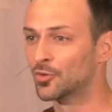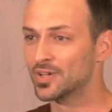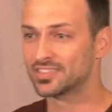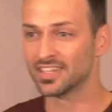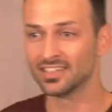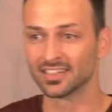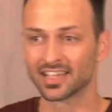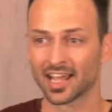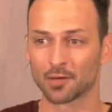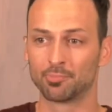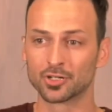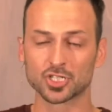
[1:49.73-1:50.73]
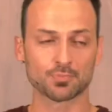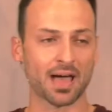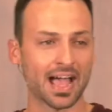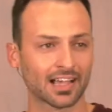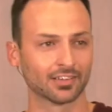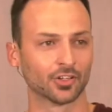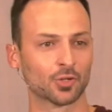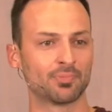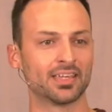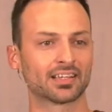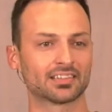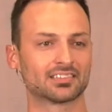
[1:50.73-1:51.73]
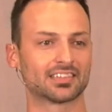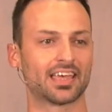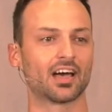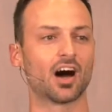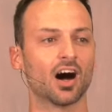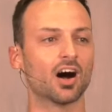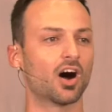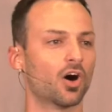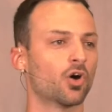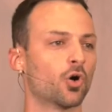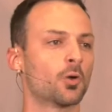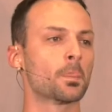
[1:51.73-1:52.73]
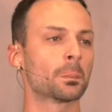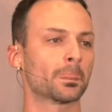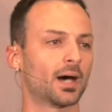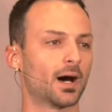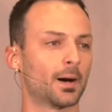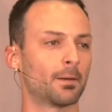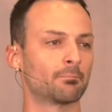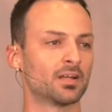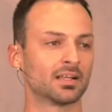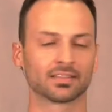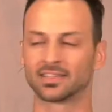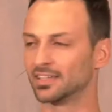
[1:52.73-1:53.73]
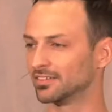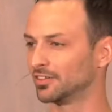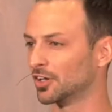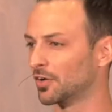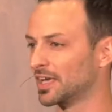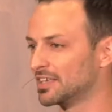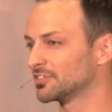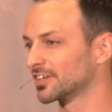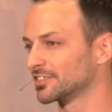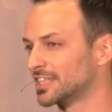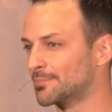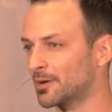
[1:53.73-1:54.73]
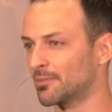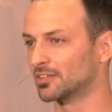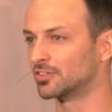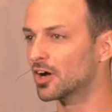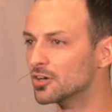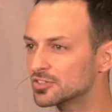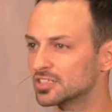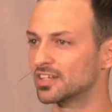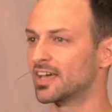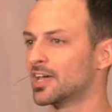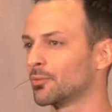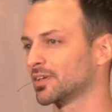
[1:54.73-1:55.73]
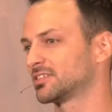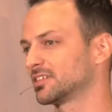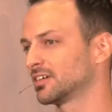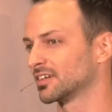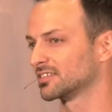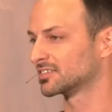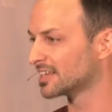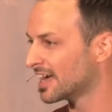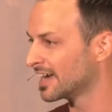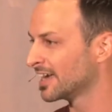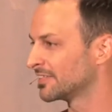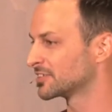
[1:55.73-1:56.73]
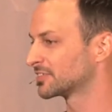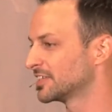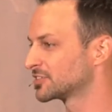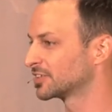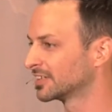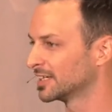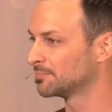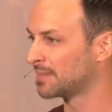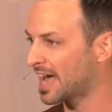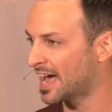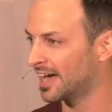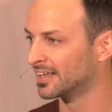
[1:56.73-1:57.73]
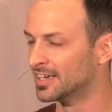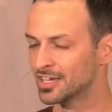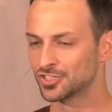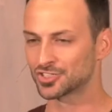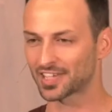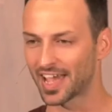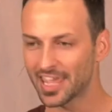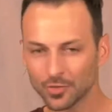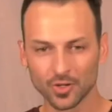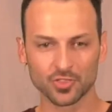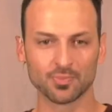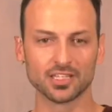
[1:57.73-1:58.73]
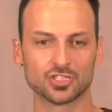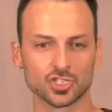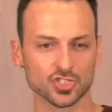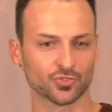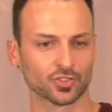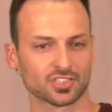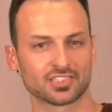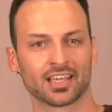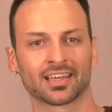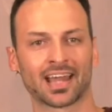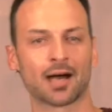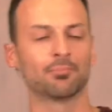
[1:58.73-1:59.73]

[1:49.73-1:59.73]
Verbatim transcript: we tend to kind of push back a little bit and say, he's going to step on my toes today. What's he going to say? This could get bad. Just hang with me just for a second. I